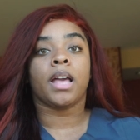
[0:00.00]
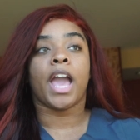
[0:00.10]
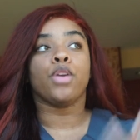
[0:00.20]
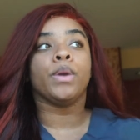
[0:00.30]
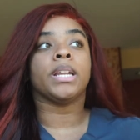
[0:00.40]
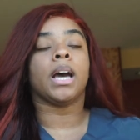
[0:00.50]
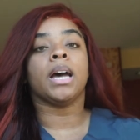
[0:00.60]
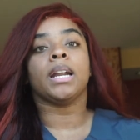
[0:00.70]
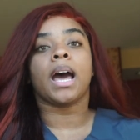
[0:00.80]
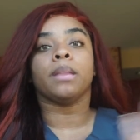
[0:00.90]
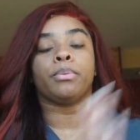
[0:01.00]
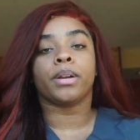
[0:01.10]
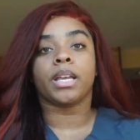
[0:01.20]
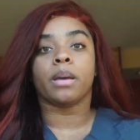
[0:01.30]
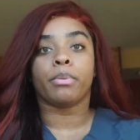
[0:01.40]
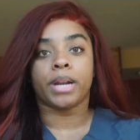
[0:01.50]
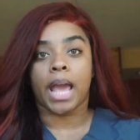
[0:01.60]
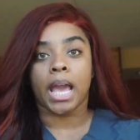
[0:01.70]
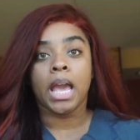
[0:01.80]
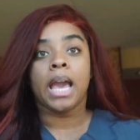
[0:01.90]
and you getting $100 per diem per
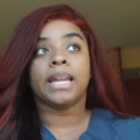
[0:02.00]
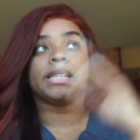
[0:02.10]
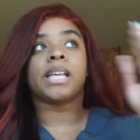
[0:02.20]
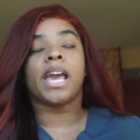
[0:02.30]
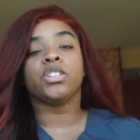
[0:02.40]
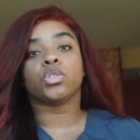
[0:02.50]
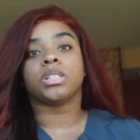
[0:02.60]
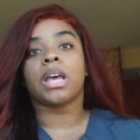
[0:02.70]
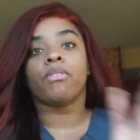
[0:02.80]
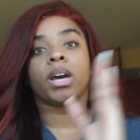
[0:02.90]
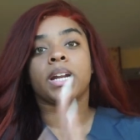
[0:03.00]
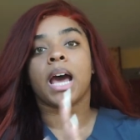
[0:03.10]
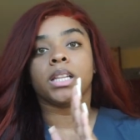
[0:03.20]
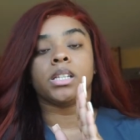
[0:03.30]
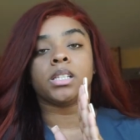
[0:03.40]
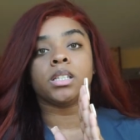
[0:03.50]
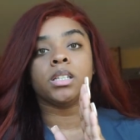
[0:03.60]
day. That's an extra $700